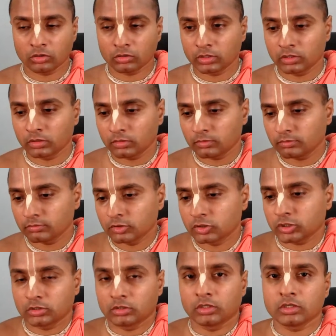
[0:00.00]
real
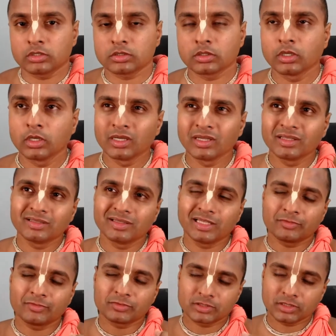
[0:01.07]
Kshatriyas. They
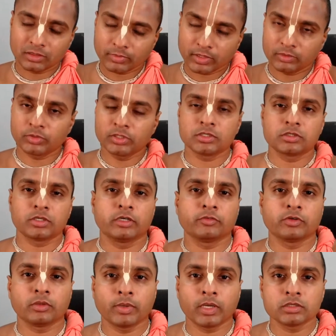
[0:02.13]
have some administrative
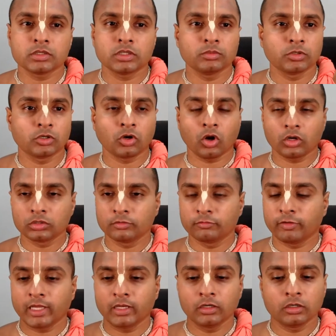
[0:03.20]
capacity, but not the
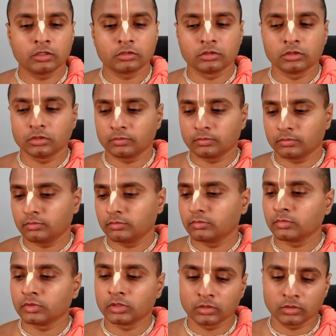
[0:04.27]
valor,
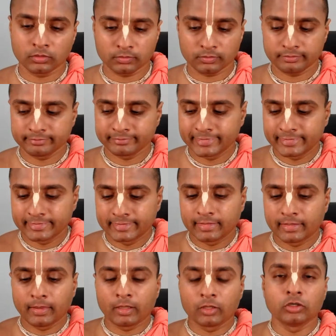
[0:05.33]
the
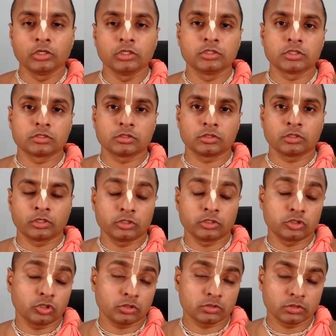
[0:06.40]

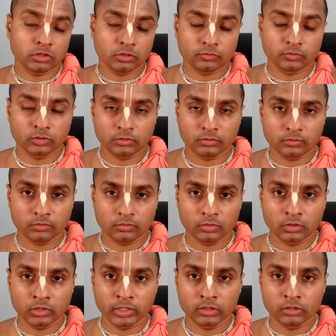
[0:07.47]
religiosity of the
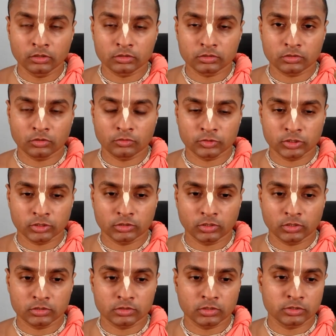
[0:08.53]
leaders of
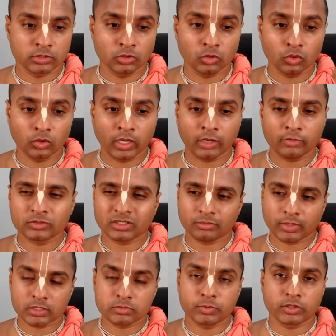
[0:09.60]
Kshatriyas that they don't have. Some
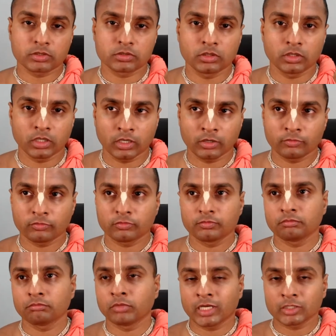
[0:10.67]
aspects they have,
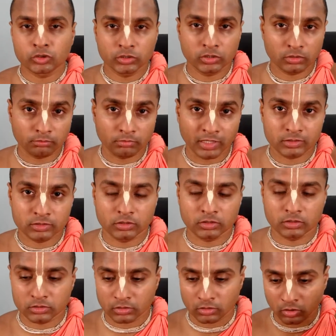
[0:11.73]
but actually they're
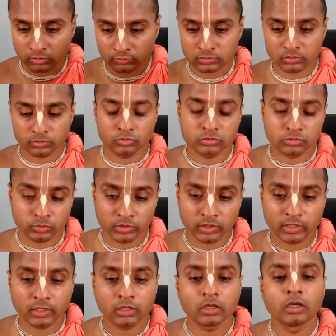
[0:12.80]
Mlechas, they're not even supposed to be
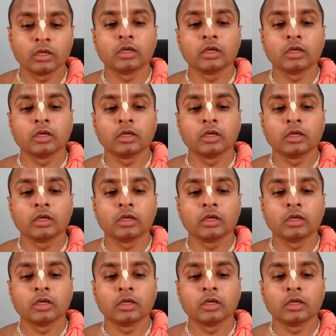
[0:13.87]
there.